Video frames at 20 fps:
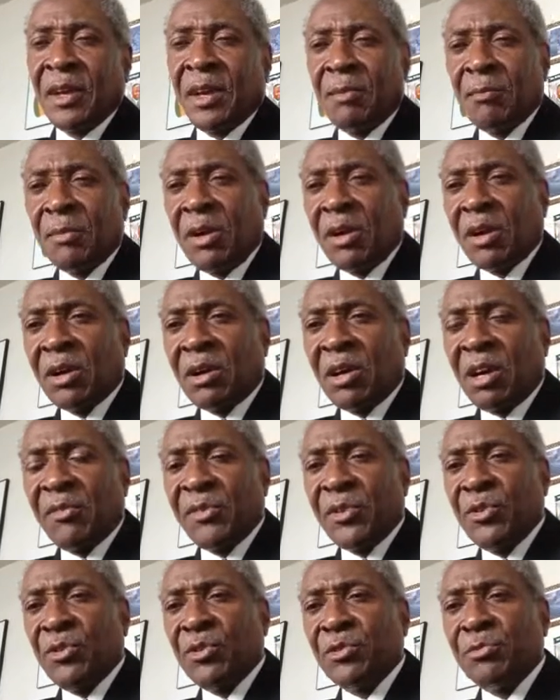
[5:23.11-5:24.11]
I'm Mark
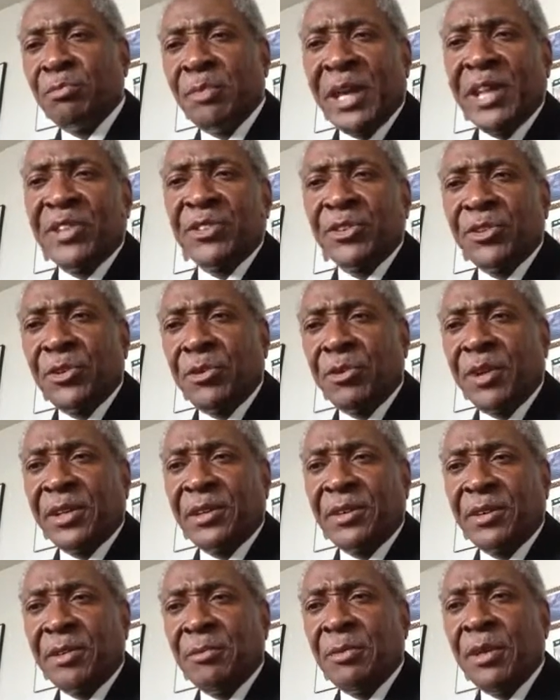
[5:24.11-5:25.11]
Carbonell, Managing
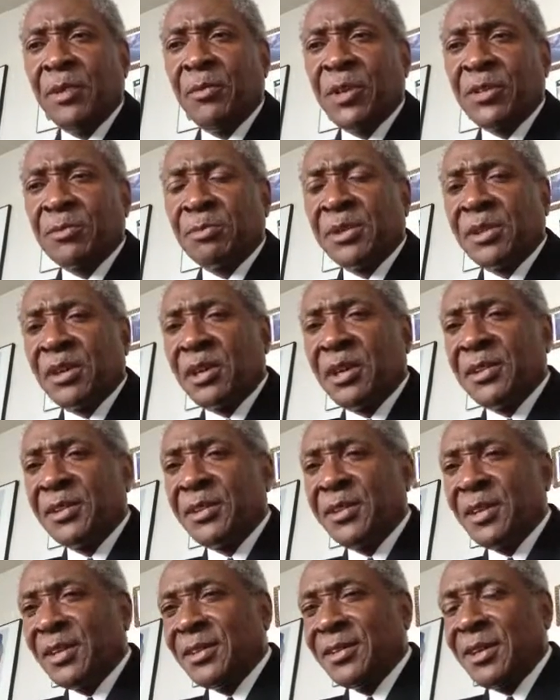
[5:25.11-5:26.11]
Director of the Midwest Minority
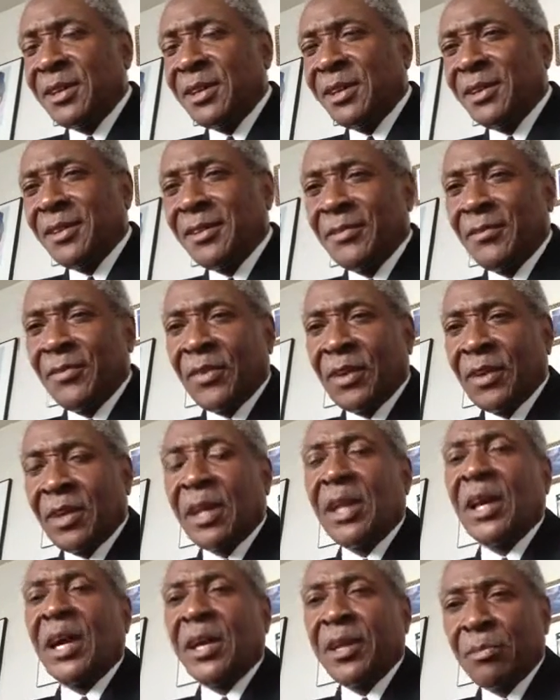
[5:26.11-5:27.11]
Think Tank,
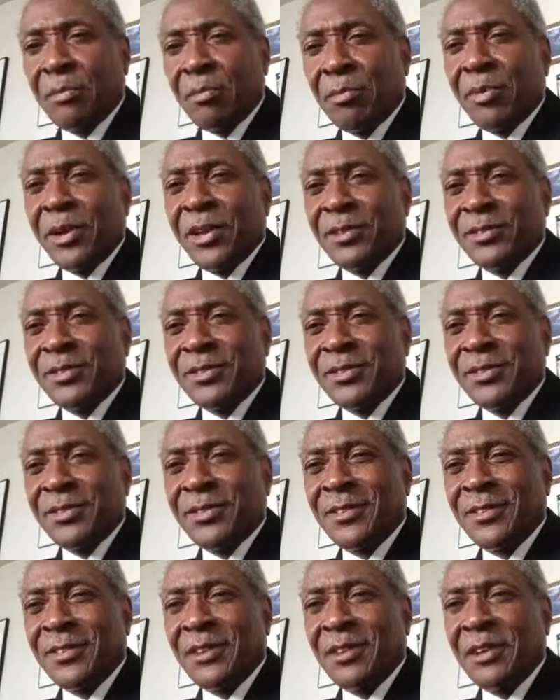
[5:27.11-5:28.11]
and I embrace
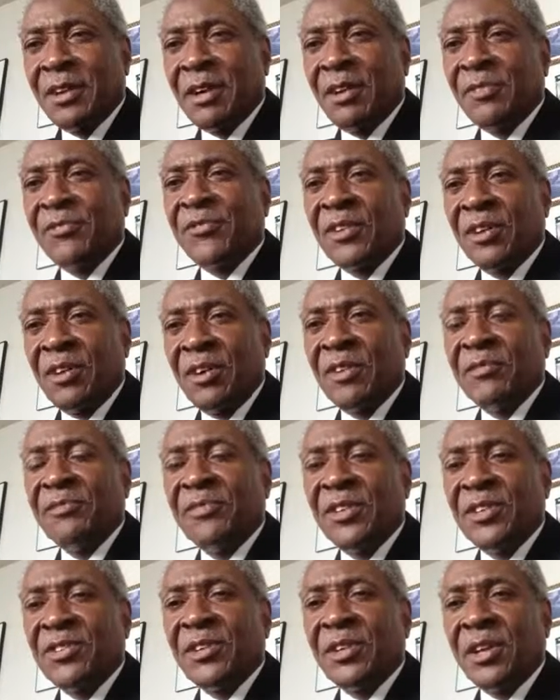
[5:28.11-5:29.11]
a
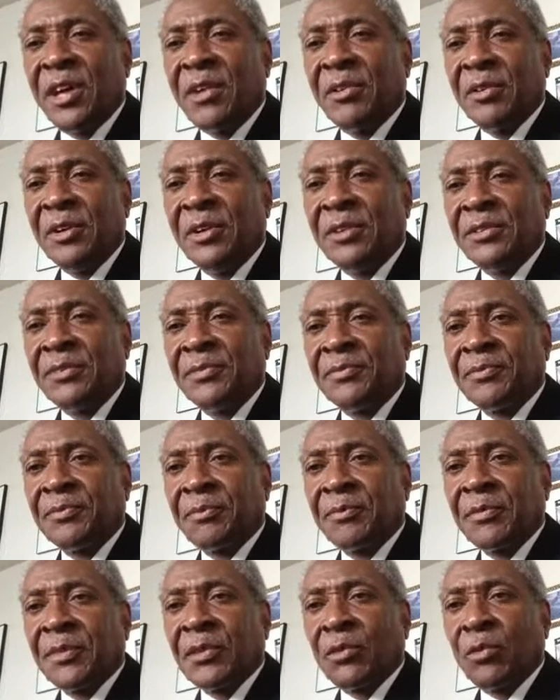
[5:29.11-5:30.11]
flawed visionary
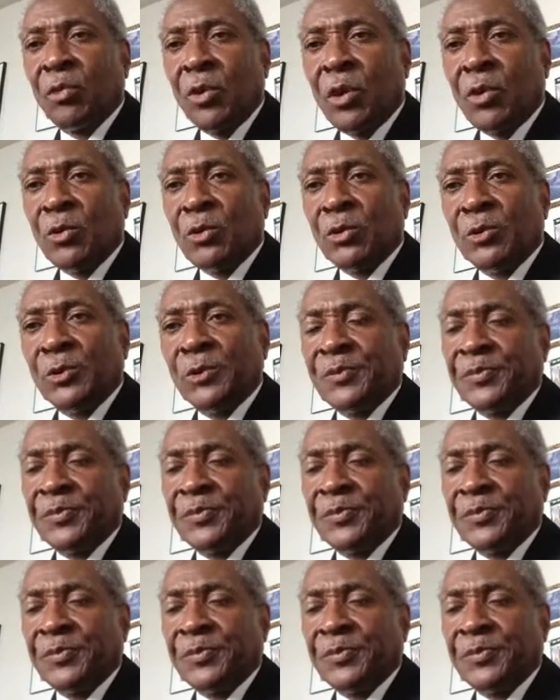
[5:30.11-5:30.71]
role.